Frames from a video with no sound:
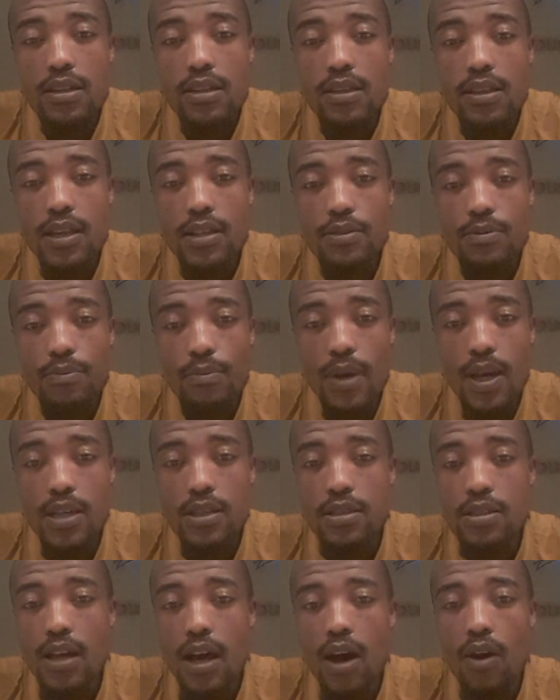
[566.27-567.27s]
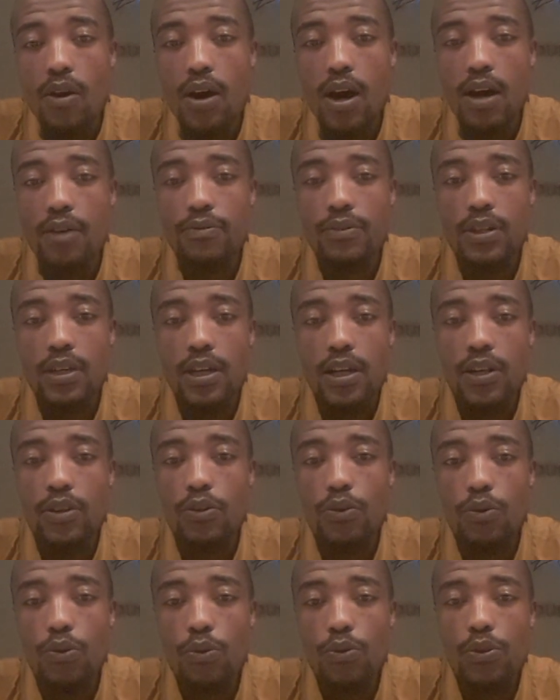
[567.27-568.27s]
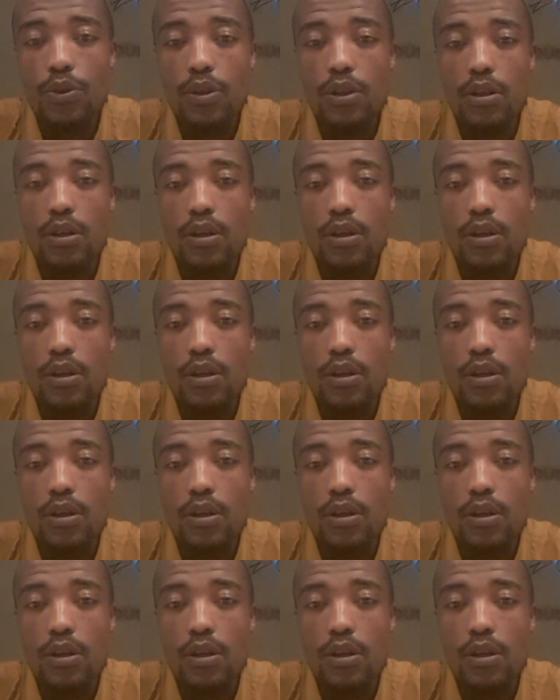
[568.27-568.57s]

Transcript: that makes our African youth